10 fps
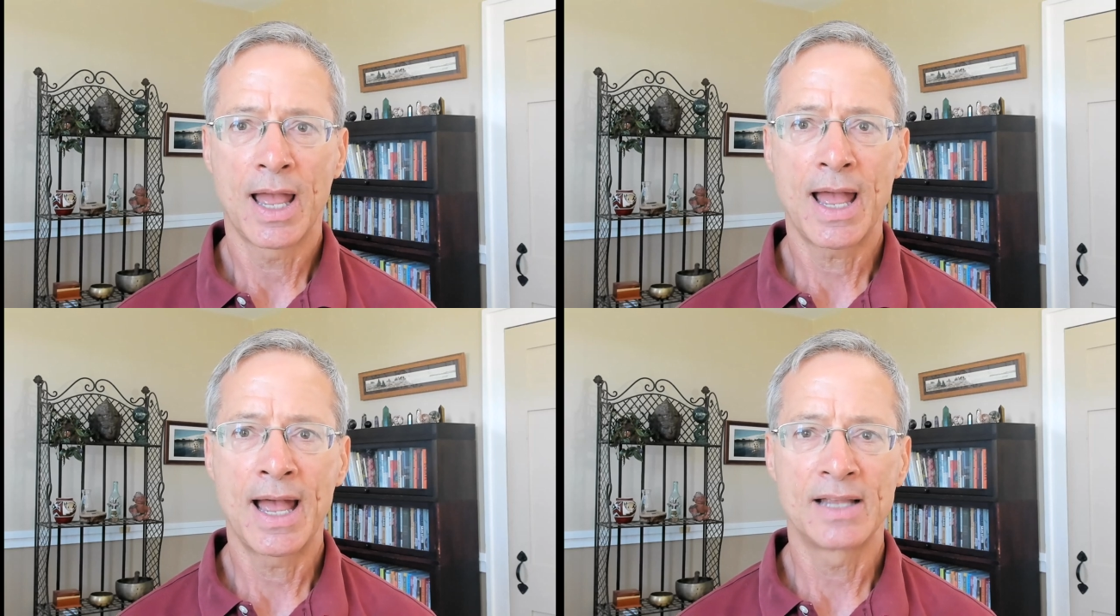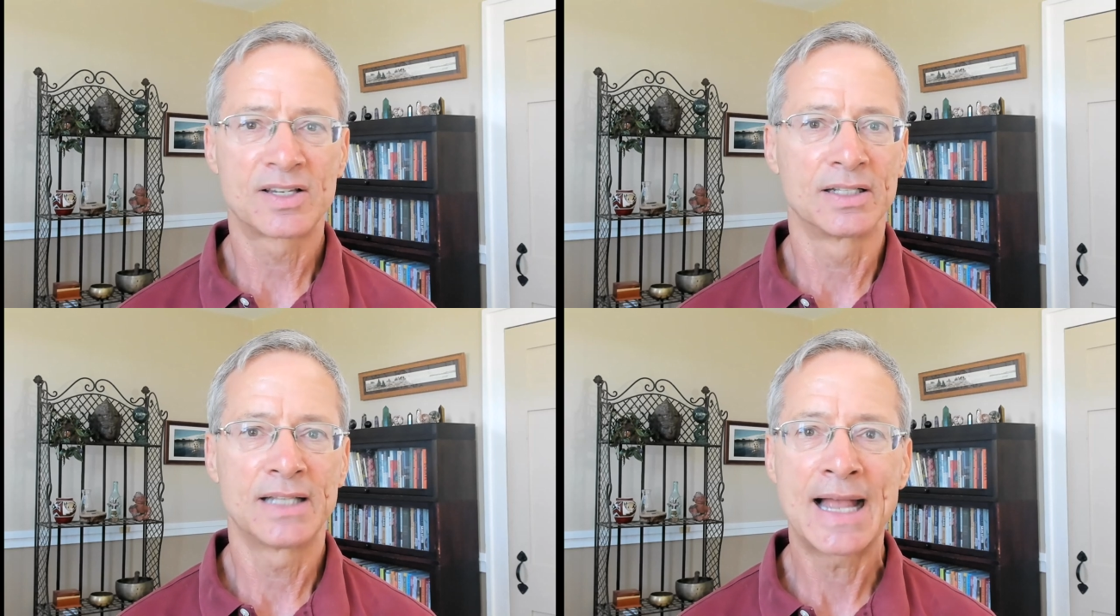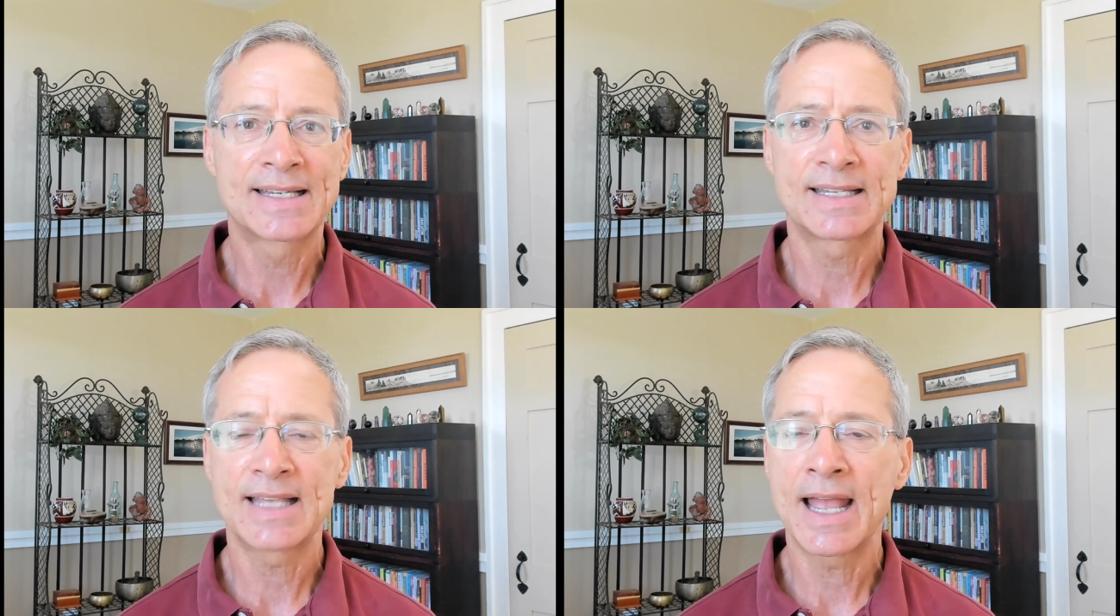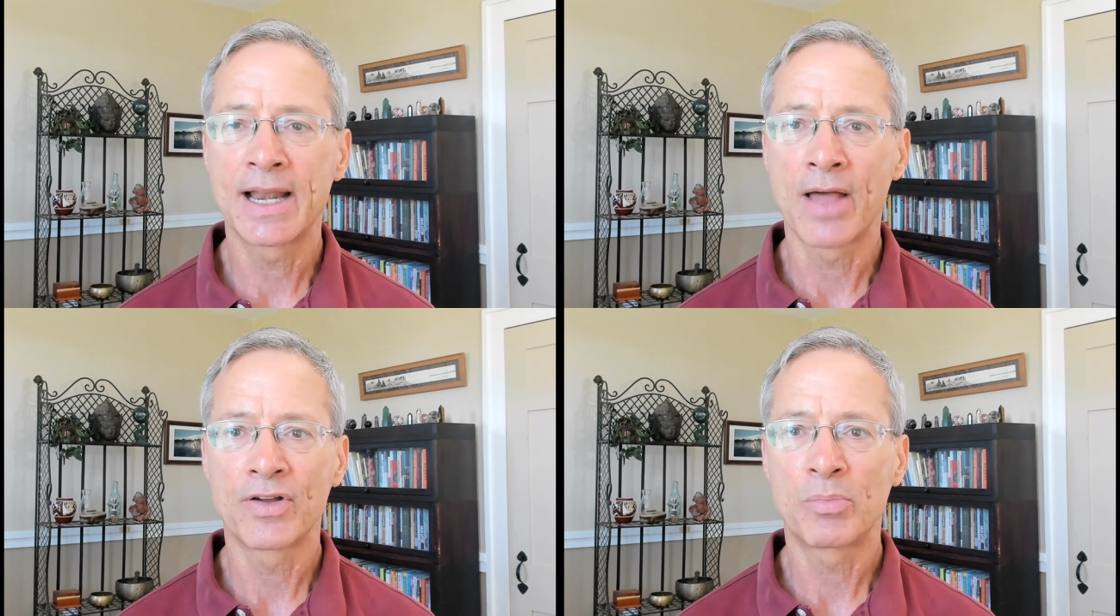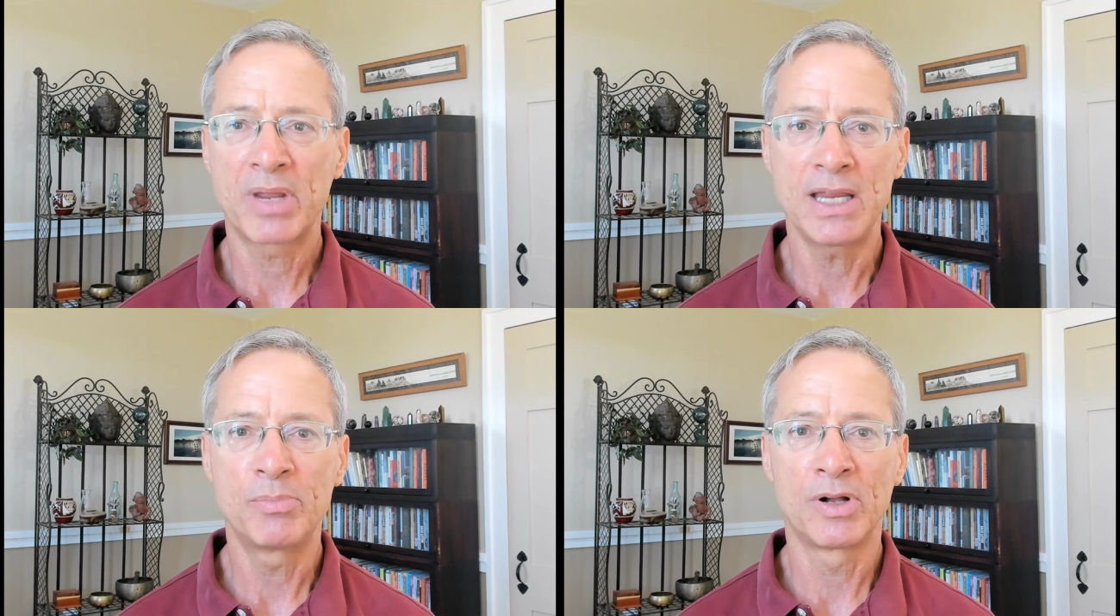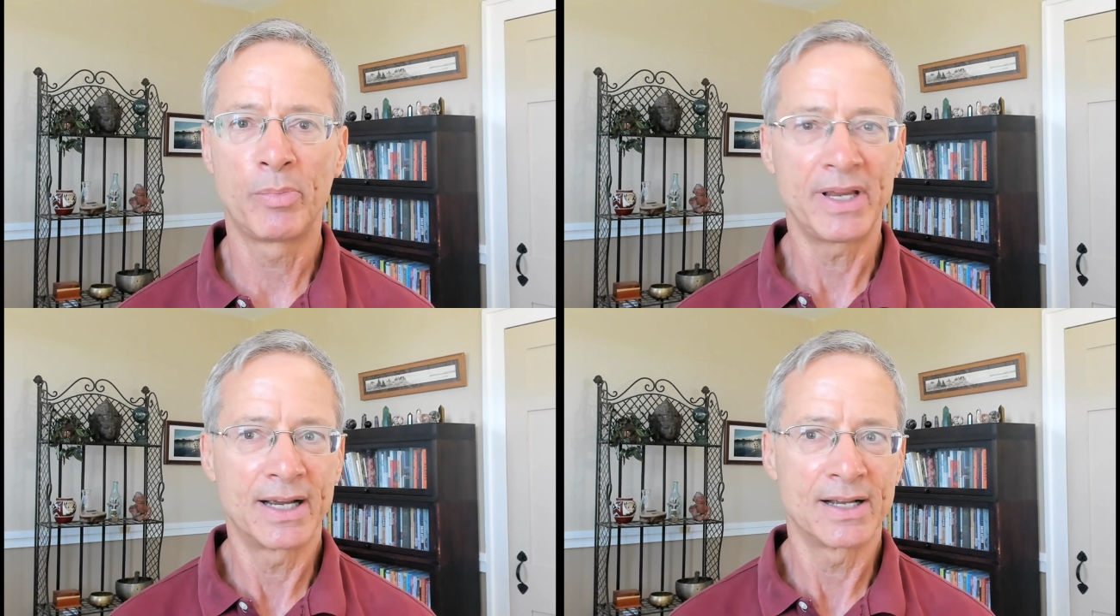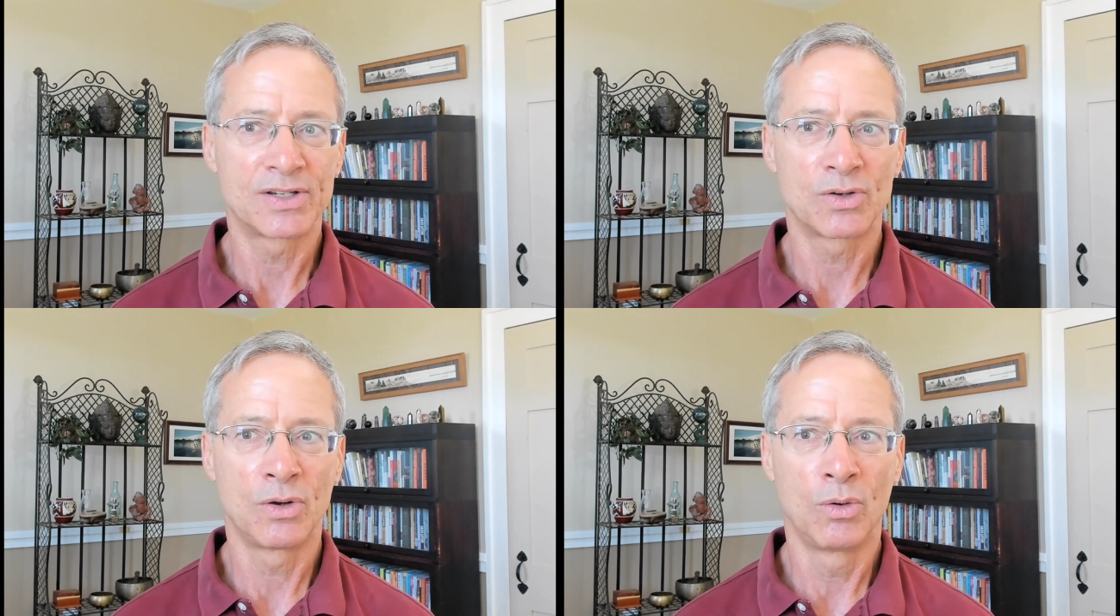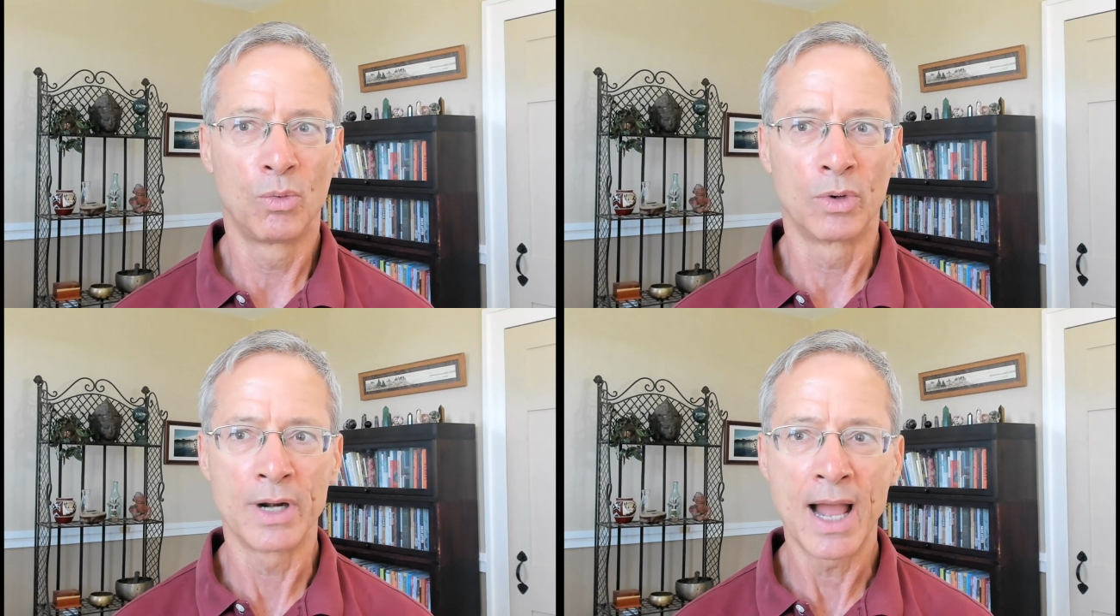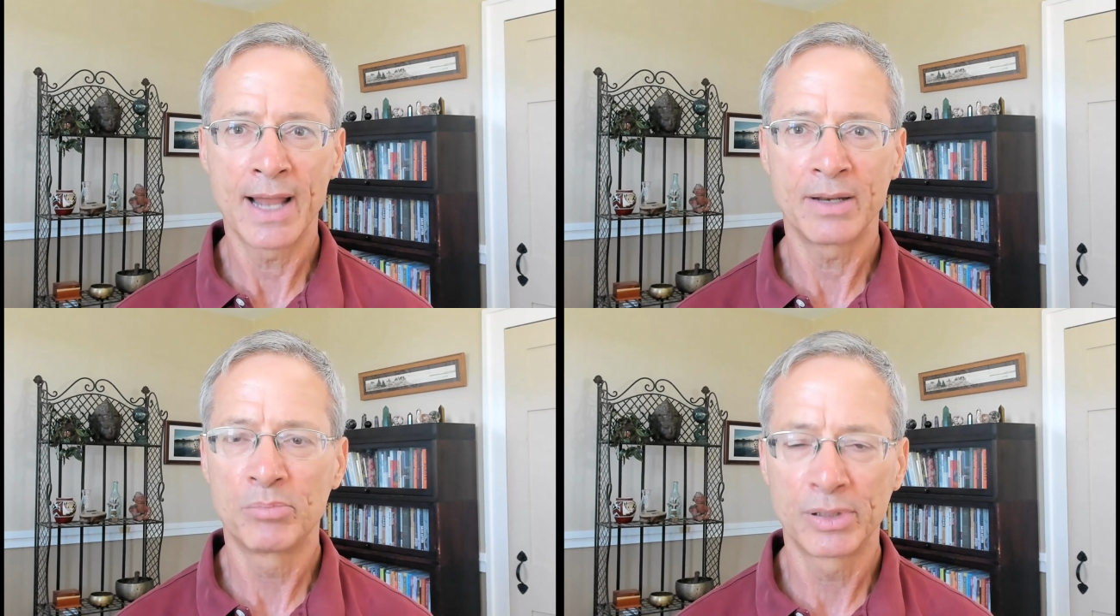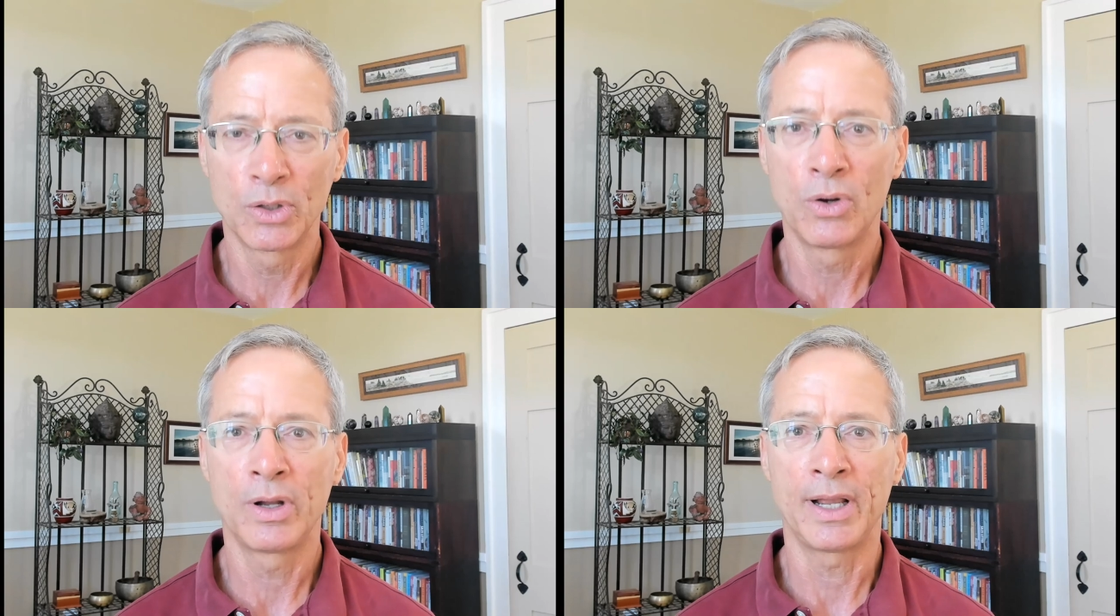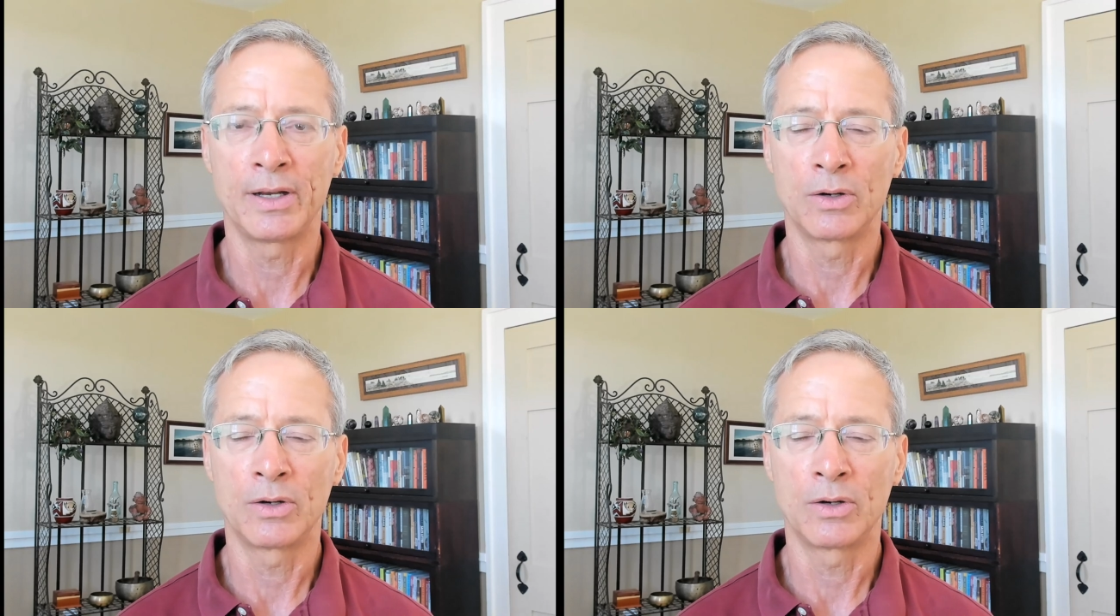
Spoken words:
less than other people because we're not employed,